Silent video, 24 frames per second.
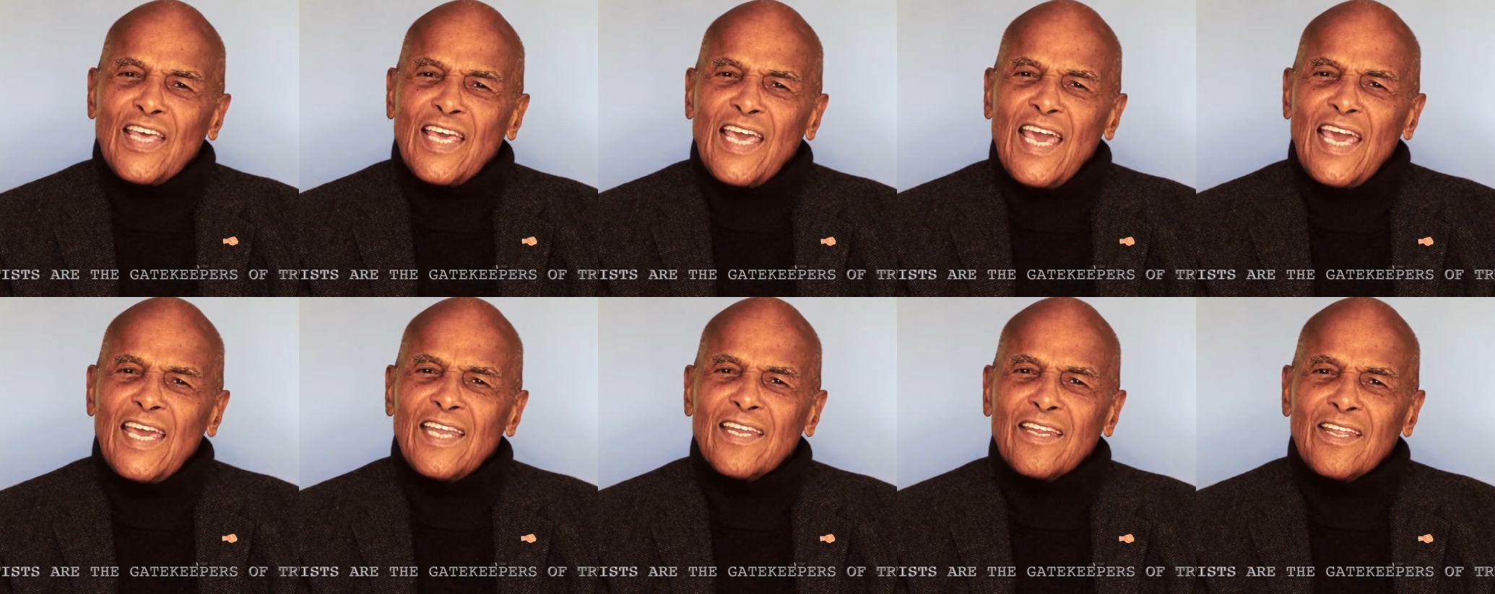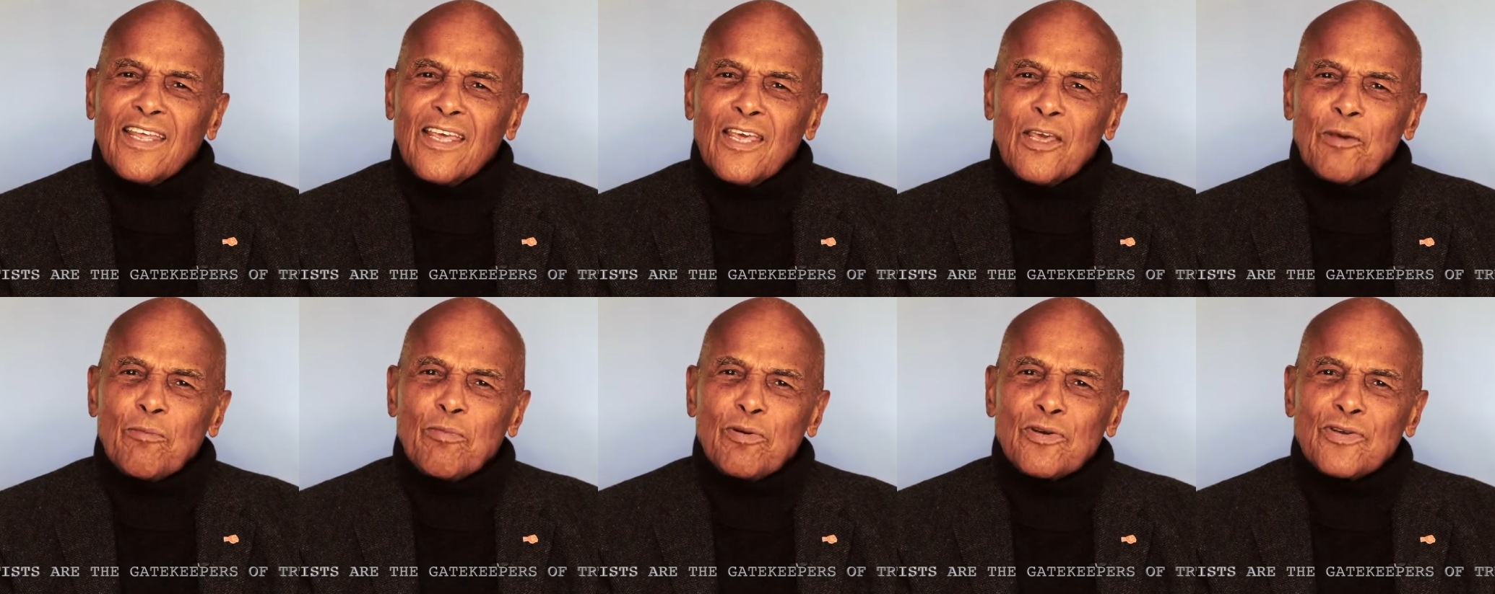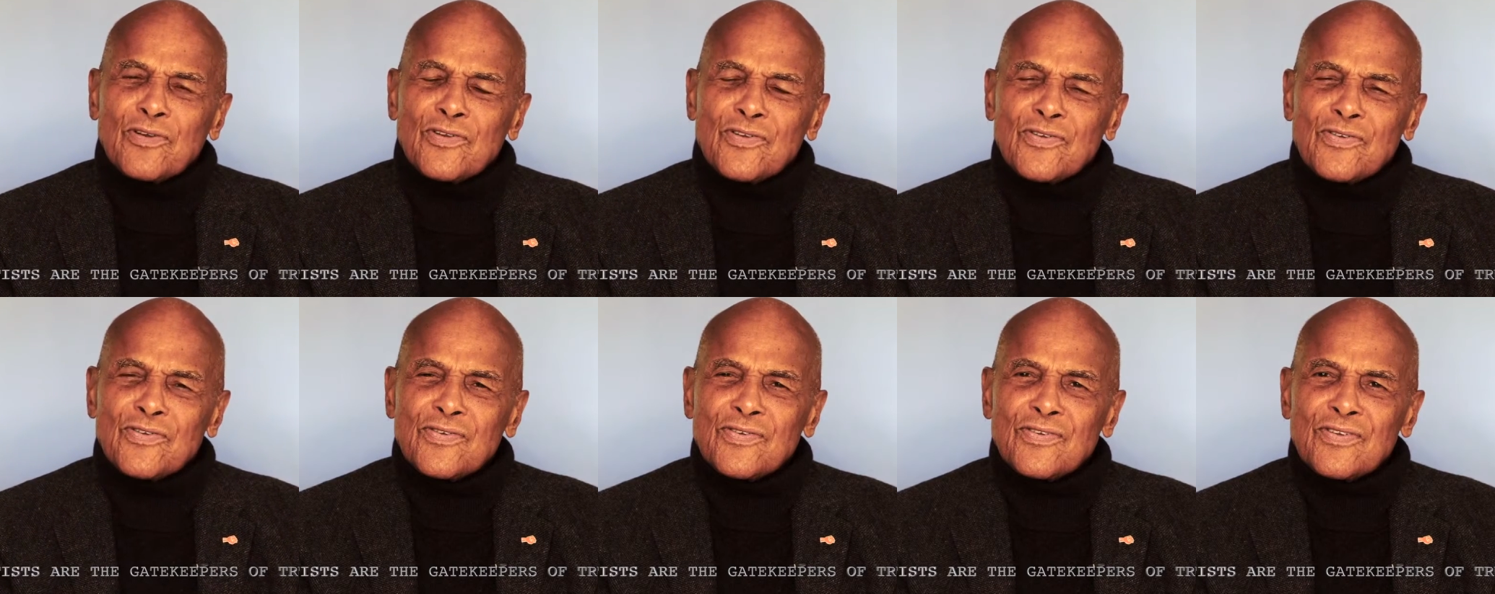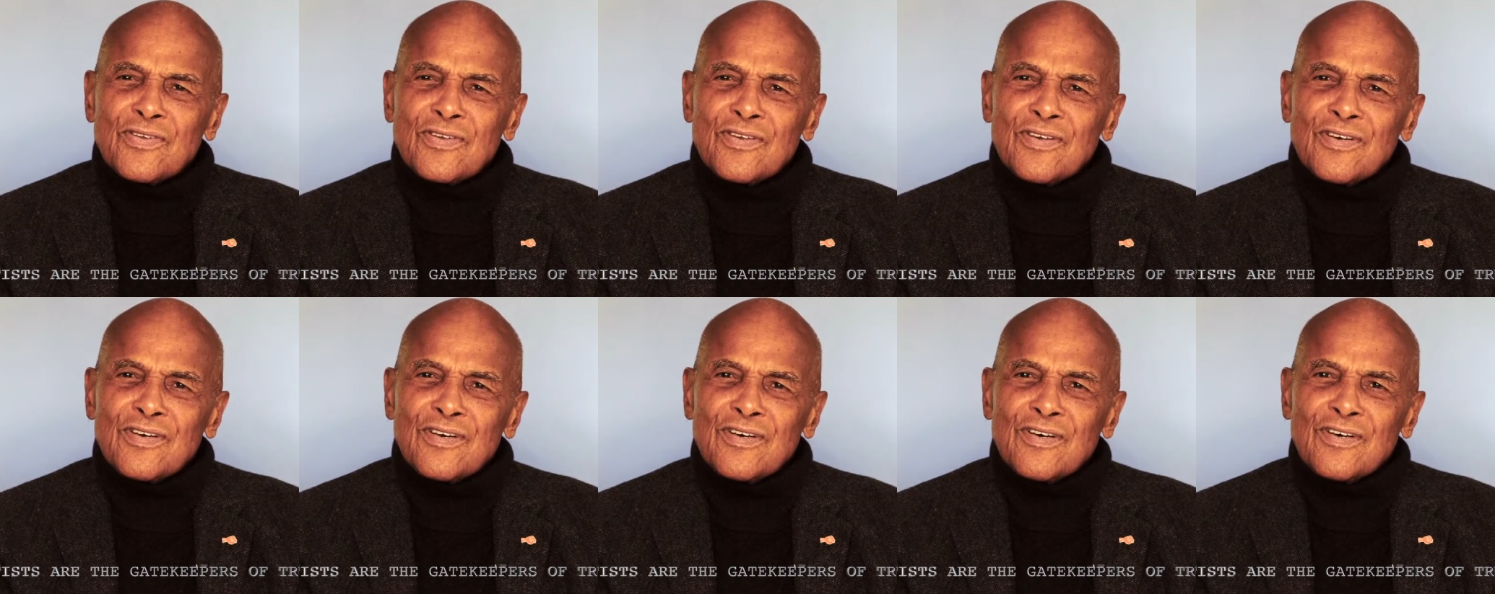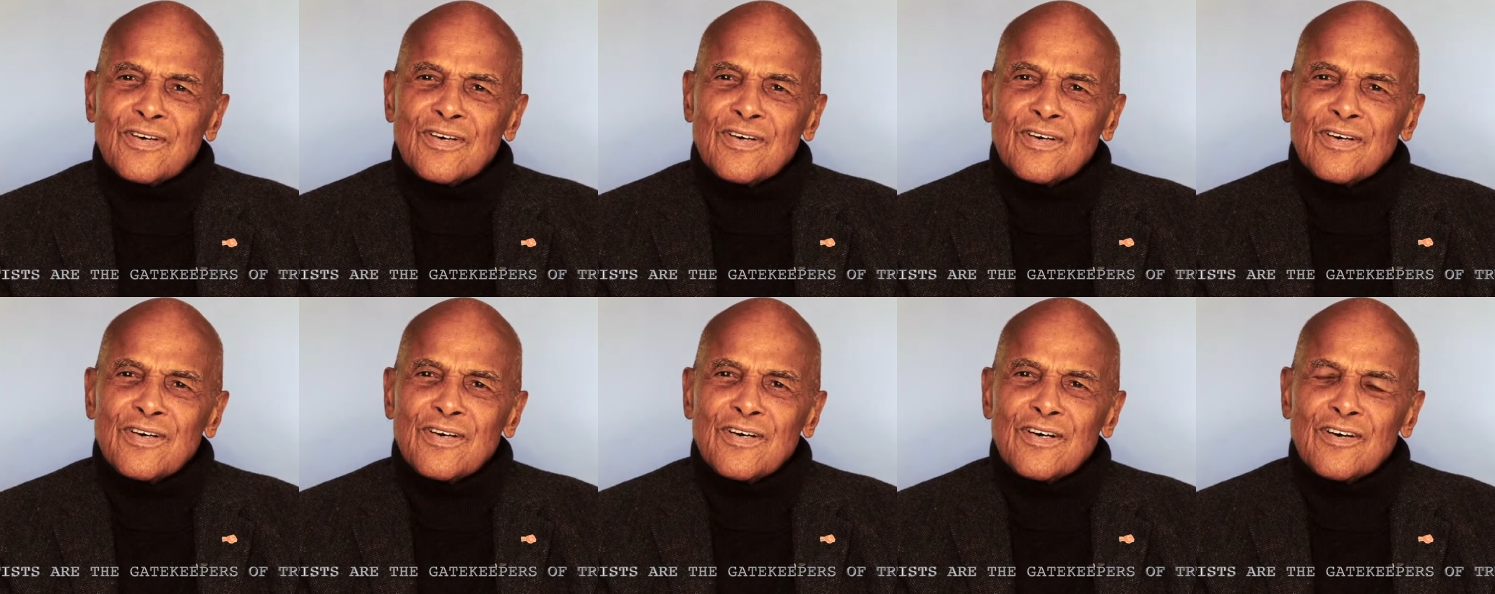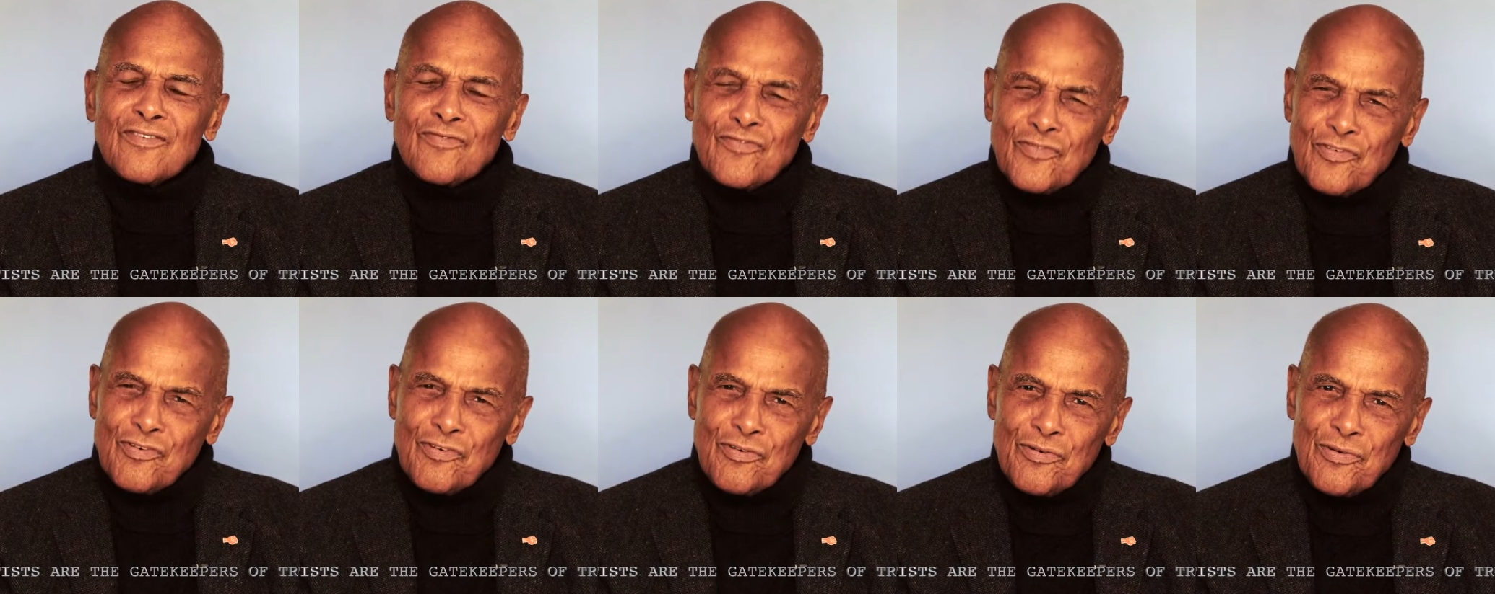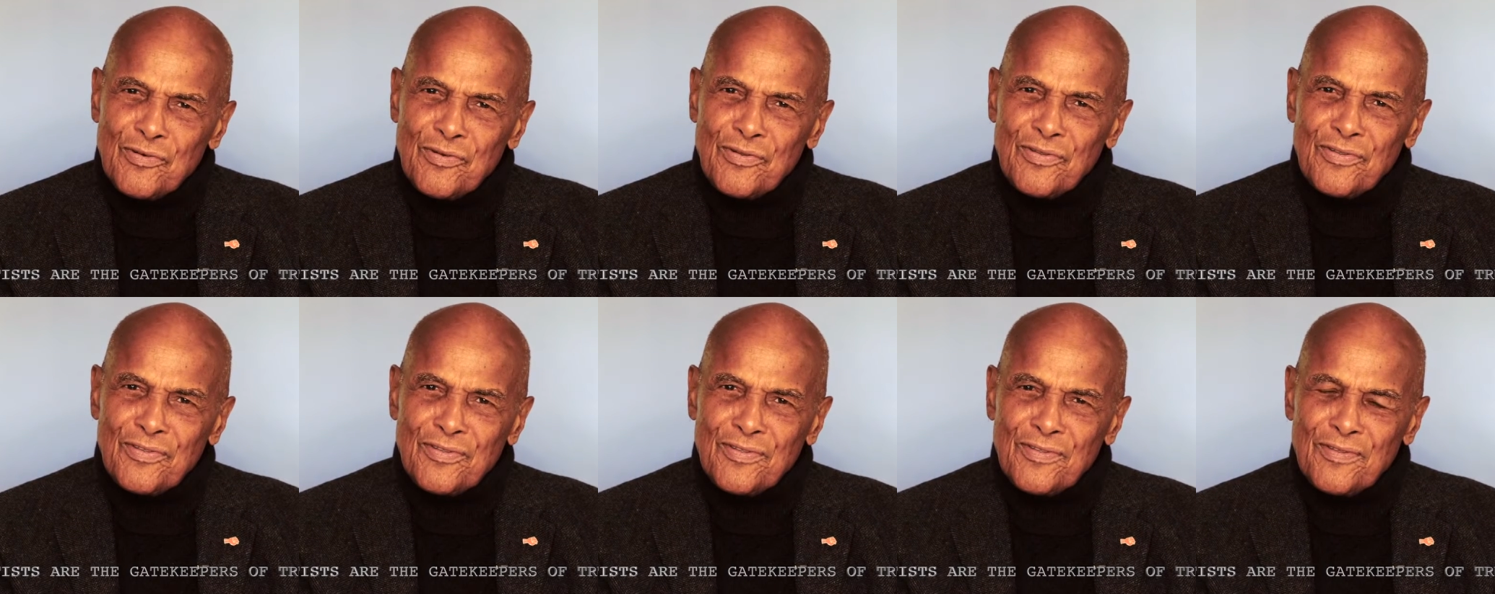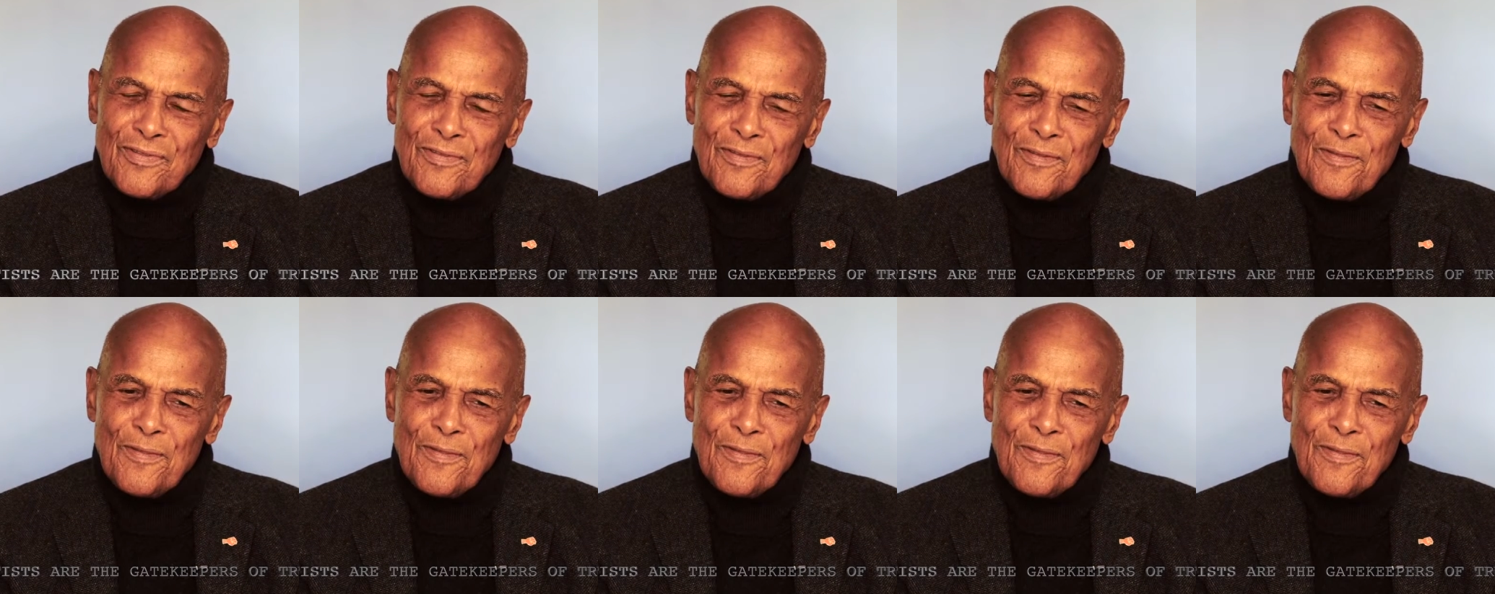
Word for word: gatekeepers of truth.